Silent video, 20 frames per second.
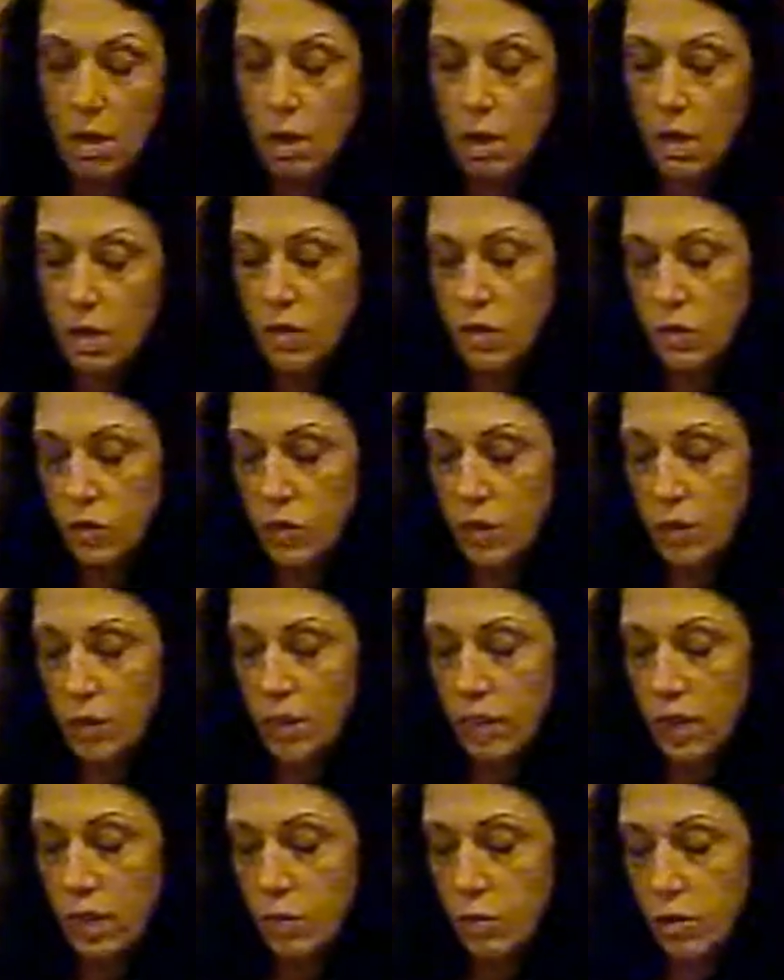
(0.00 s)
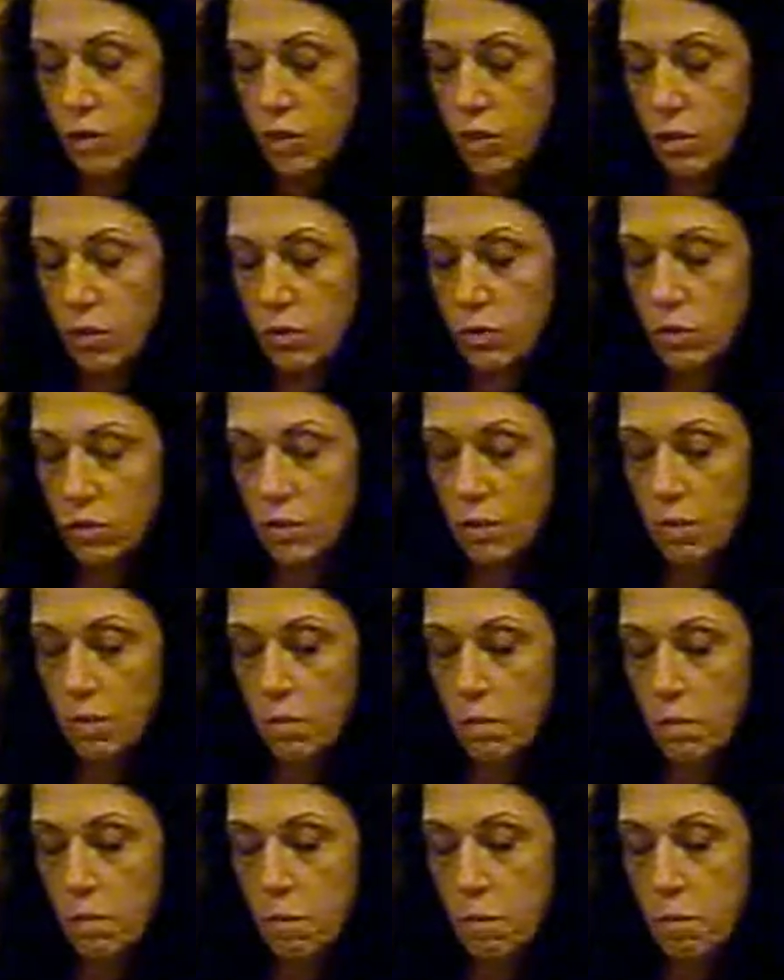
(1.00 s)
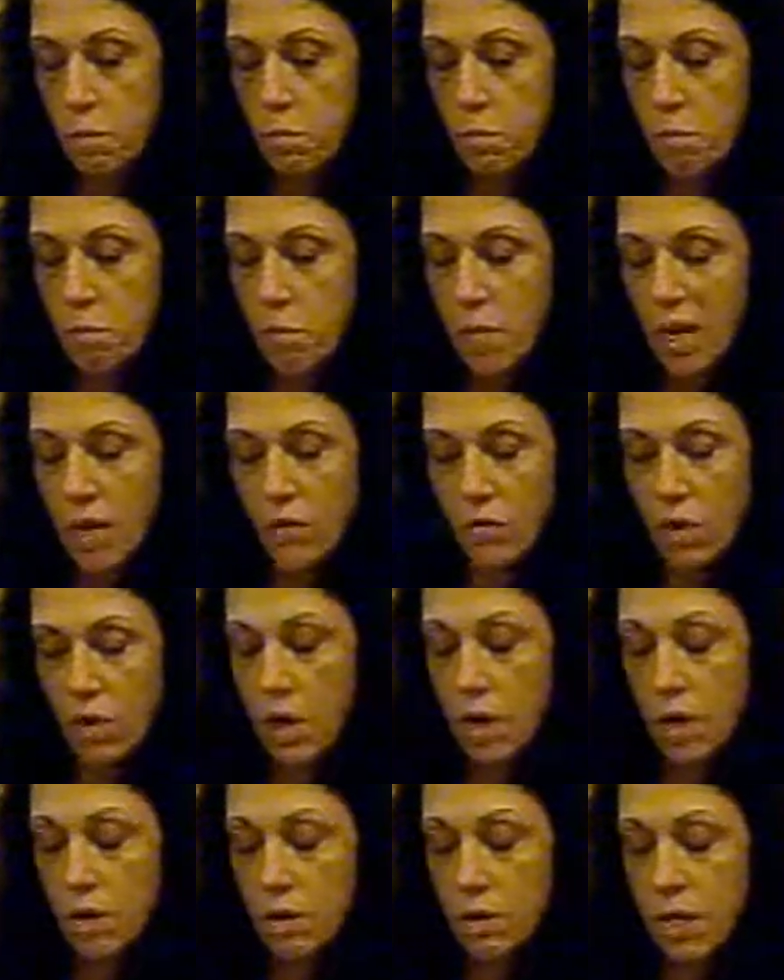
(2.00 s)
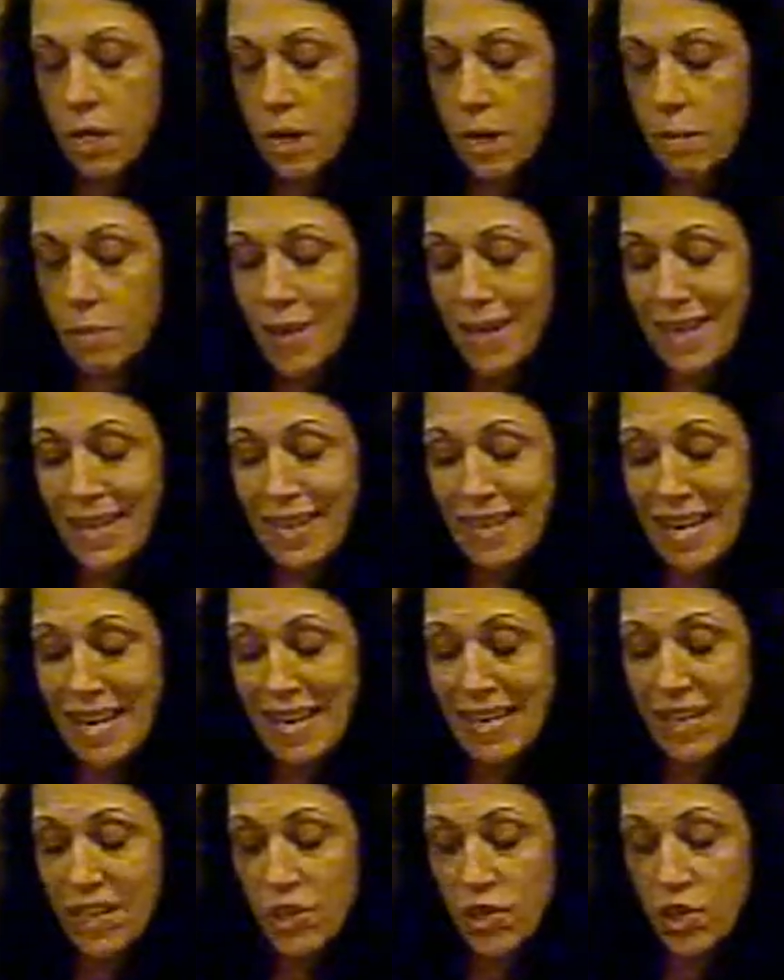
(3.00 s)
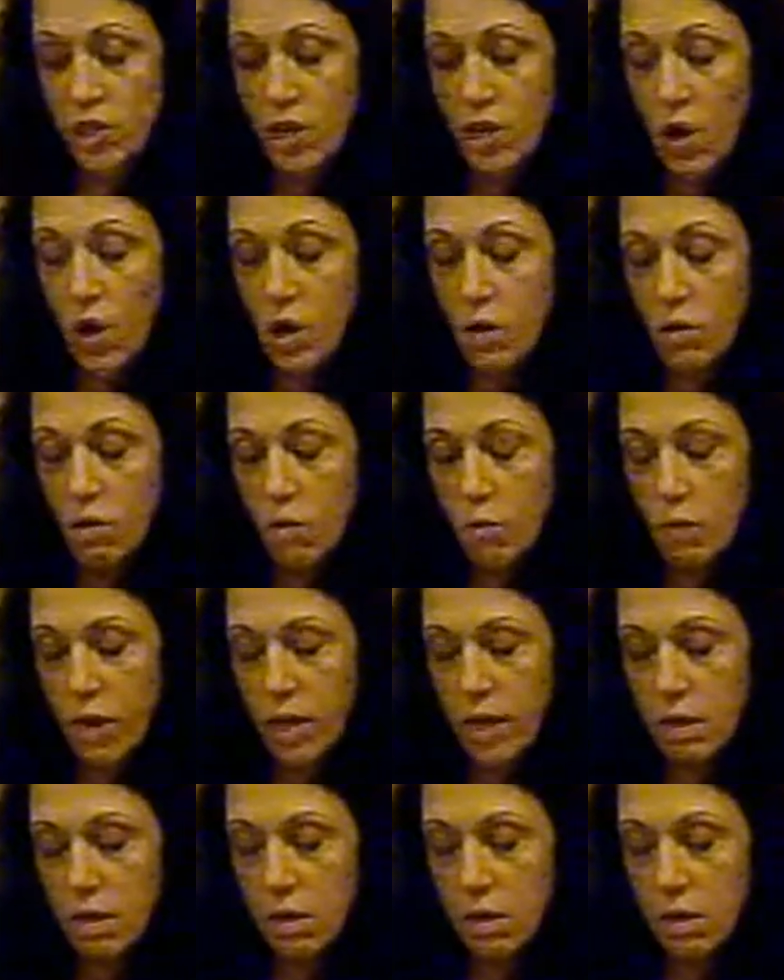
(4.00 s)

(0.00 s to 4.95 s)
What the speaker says: So for that, we chose Mahron, M-A-H-R-O-N,